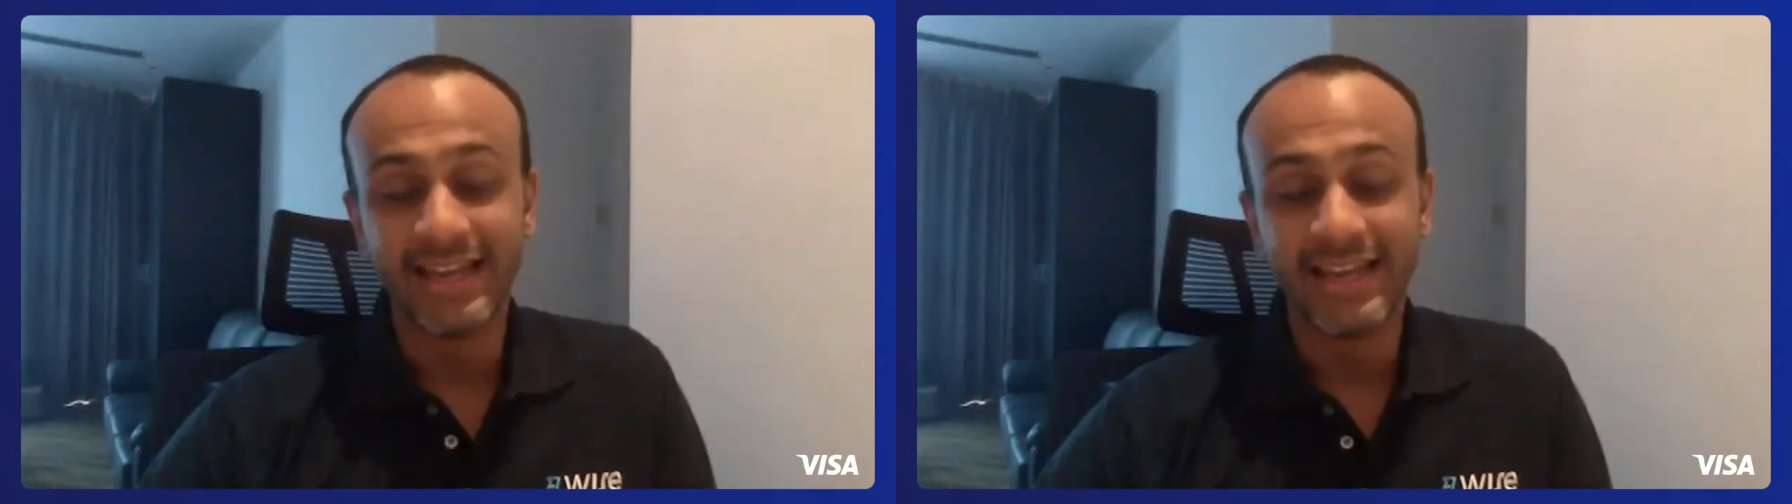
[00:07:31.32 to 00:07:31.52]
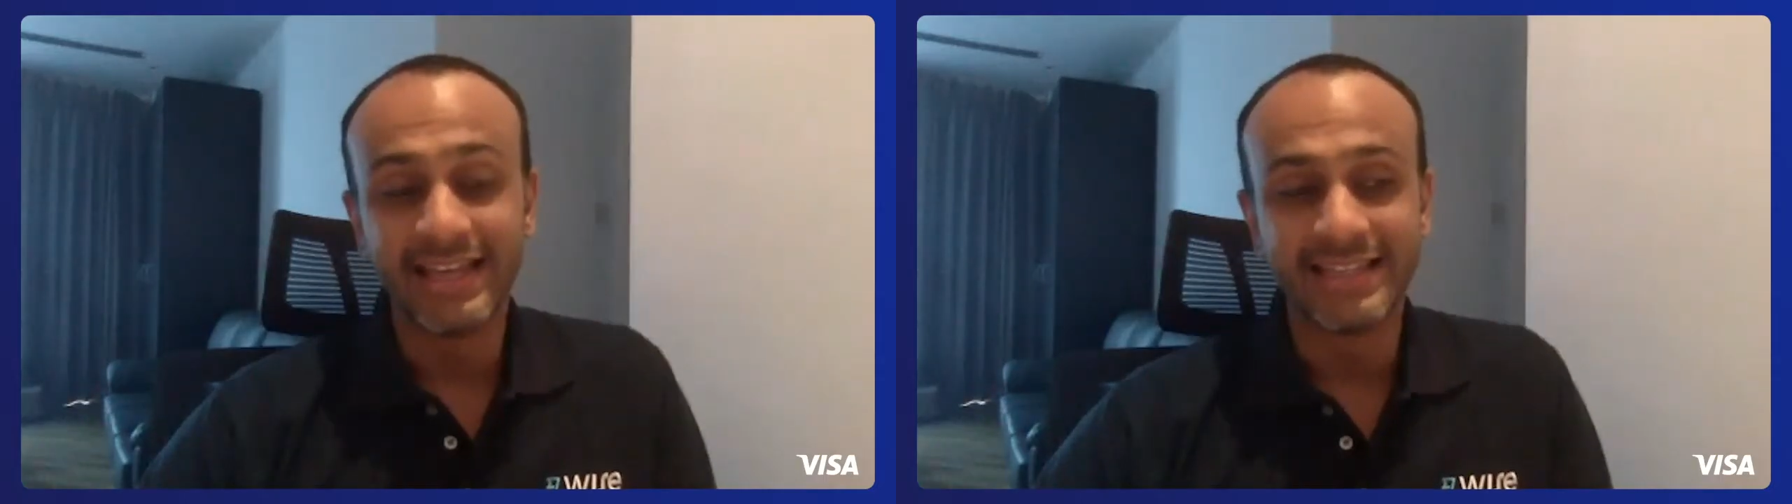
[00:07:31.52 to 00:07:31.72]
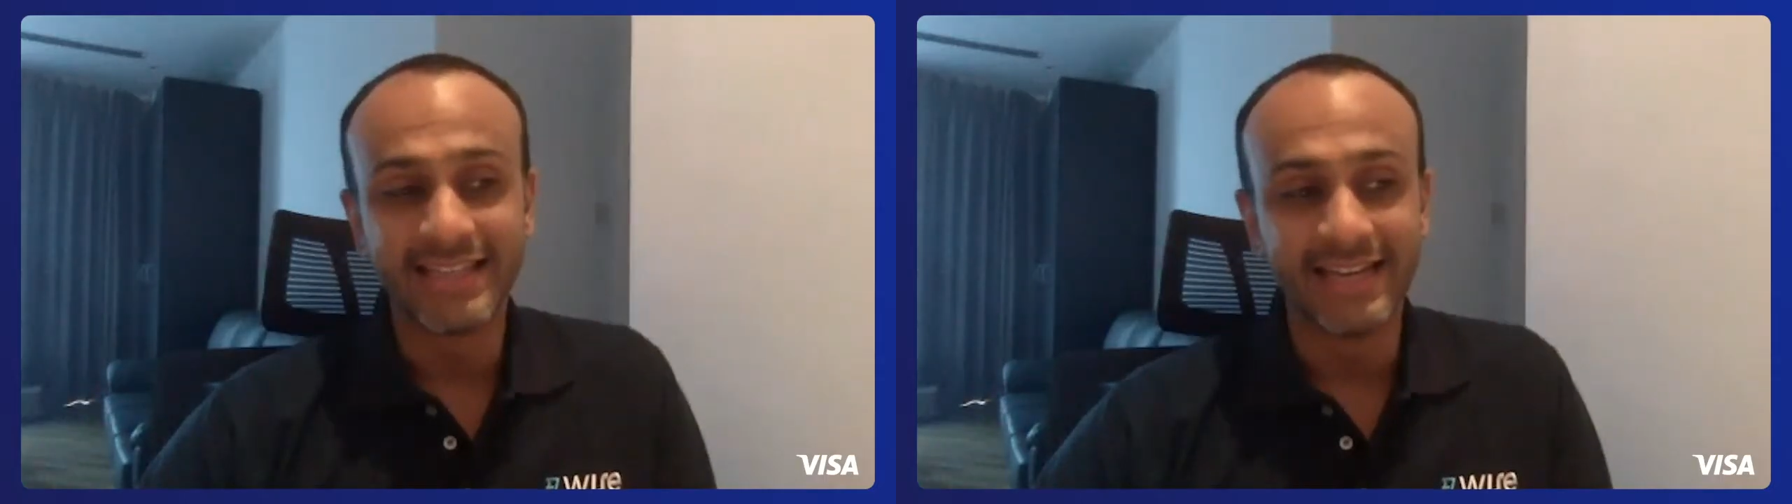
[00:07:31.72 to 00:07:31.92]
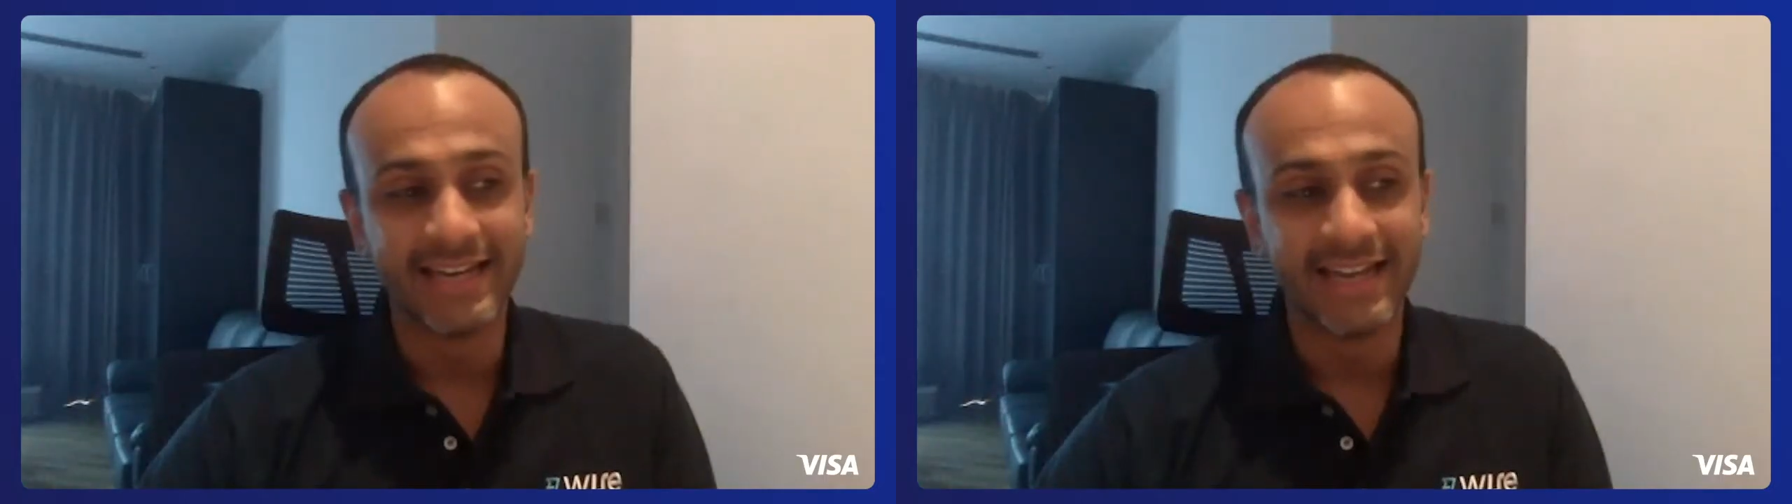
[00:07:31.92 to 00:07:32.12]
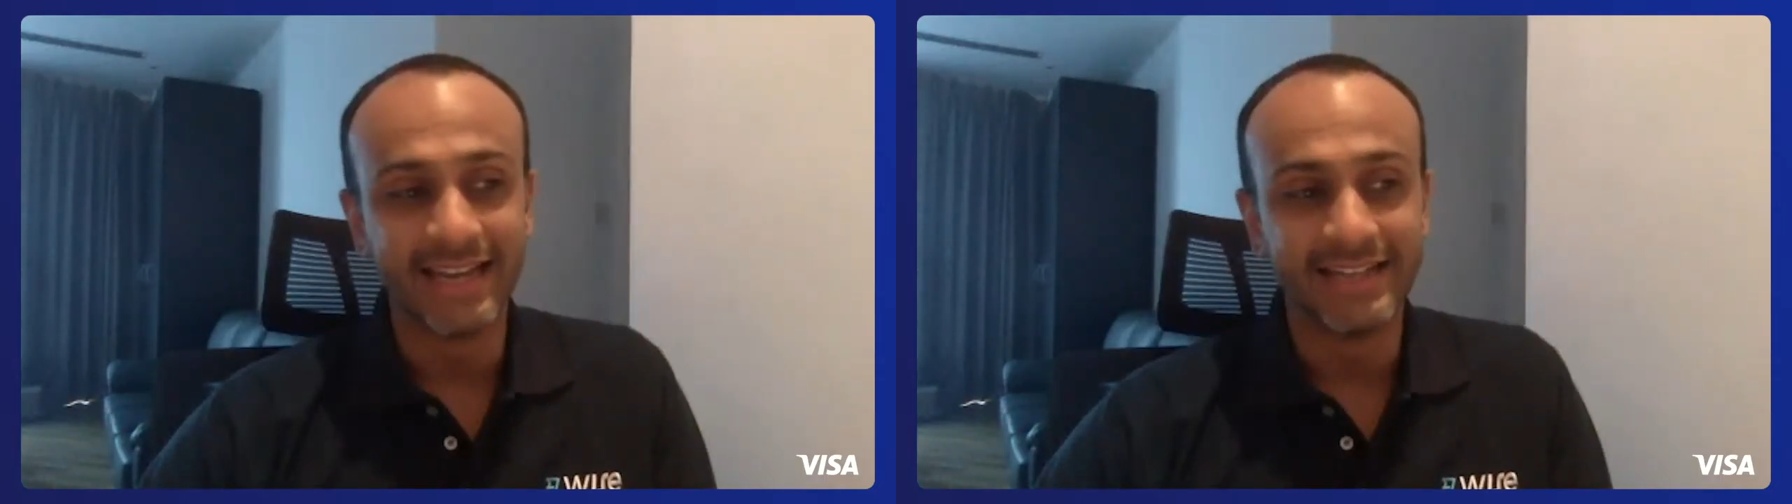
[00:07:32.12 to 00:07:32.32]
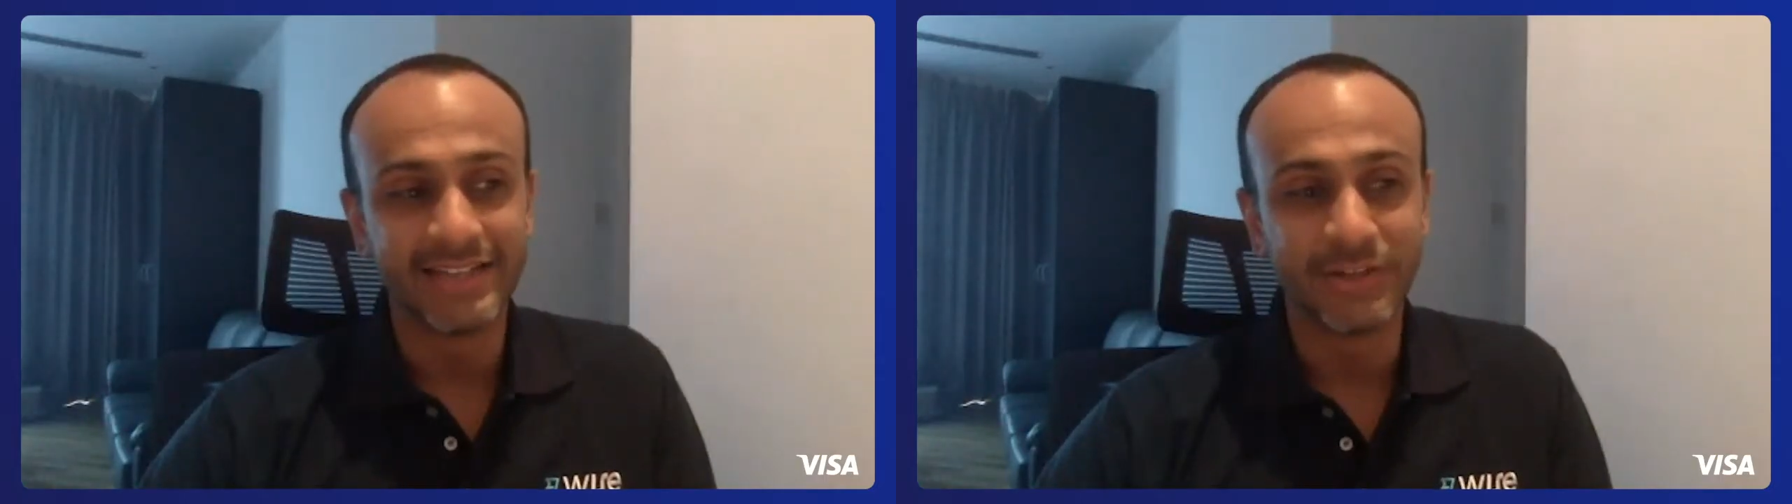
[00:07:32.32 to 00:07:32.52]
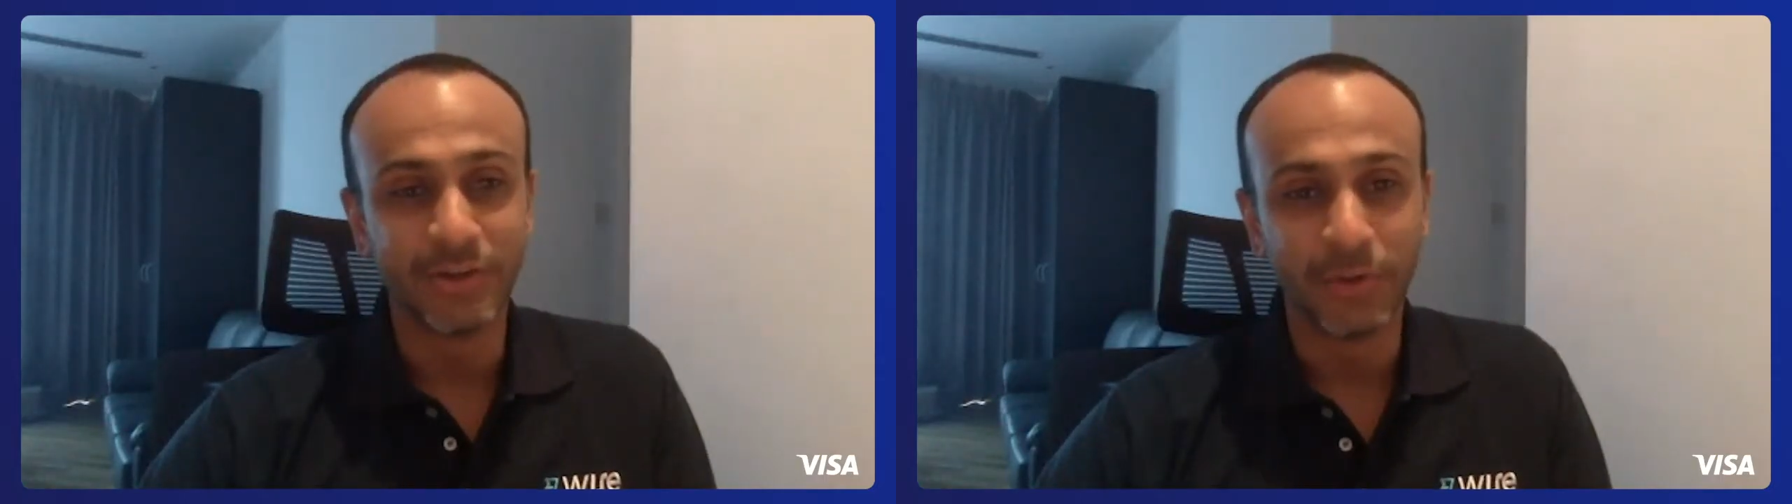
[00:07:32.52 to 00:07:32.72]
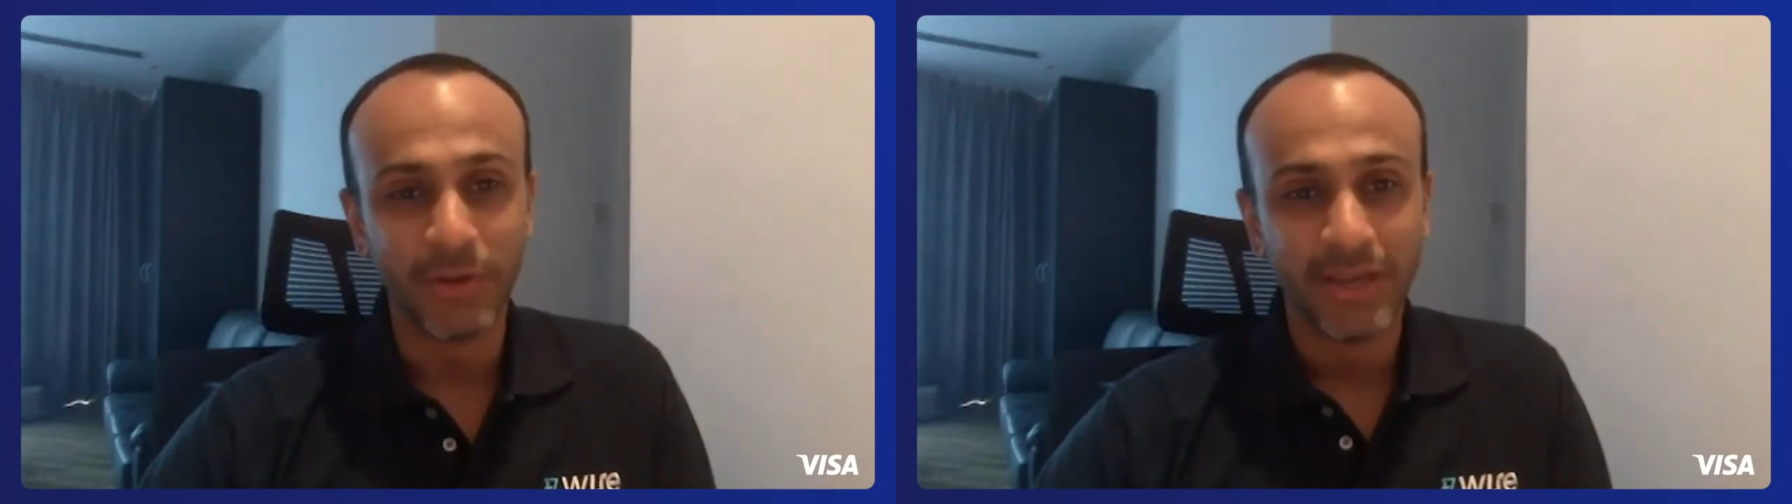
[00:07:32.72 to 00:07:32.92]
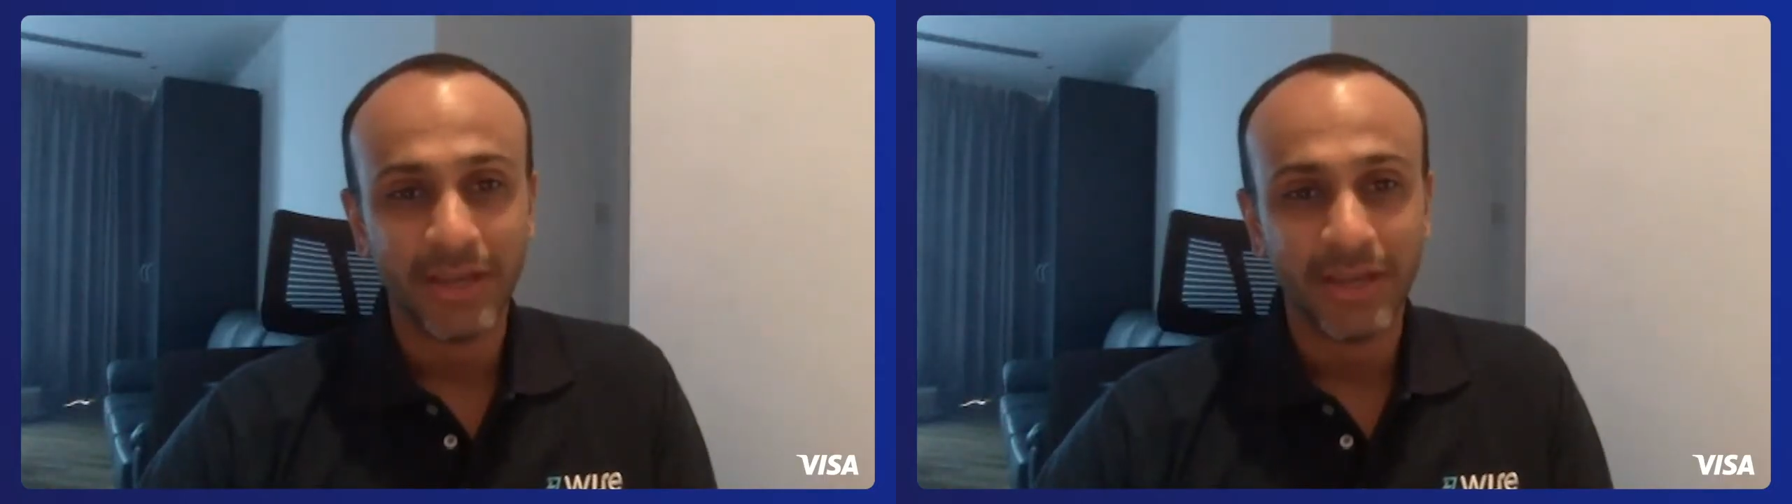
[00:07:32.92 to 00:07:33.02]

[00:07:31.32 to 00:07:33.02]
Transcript: is. And so